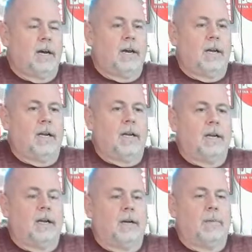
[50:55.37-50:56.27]
And
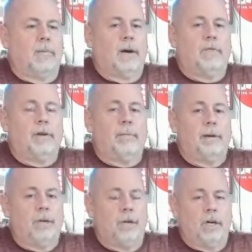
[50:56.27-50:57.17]
I've run
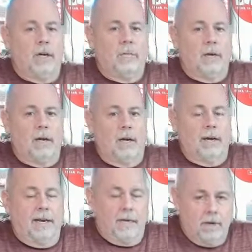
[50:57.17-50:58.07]
PETG on my
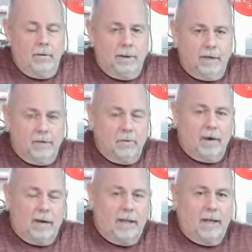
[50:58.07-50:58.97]
Anycubic as
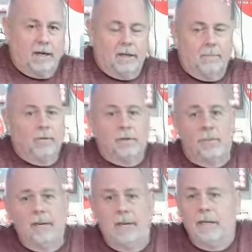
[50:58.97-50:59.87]
well and on the
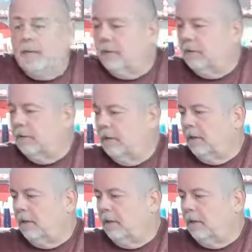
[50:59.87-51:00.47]
Prusa Mini. So